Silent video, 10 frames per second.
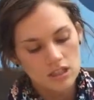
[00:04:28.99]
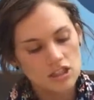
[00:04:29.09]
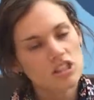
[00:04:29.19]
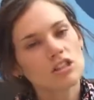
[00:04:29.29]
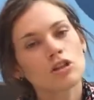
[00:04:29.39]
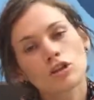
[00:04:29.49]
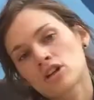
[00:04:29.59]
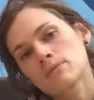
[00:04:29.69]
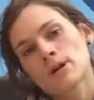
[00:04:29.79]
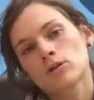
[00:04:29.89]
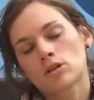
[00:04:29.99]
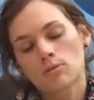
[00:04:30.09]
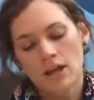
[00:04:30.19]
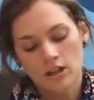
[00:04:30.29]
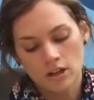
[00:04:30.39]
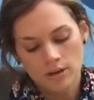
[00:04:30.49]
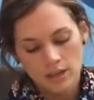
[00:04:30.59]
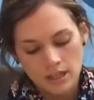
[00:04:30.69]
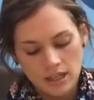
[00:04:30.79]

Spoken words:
just to learn about the weather